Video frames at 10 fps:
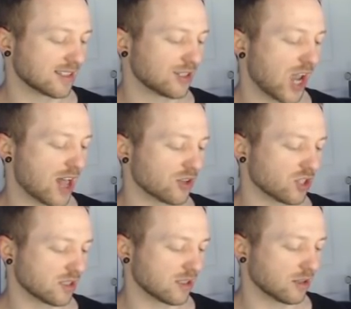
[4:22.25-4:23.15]

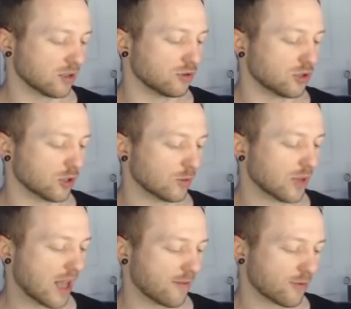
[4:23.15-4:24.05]
challenges their YouTube
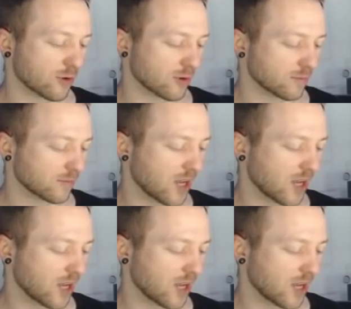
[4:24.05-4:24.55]
platform,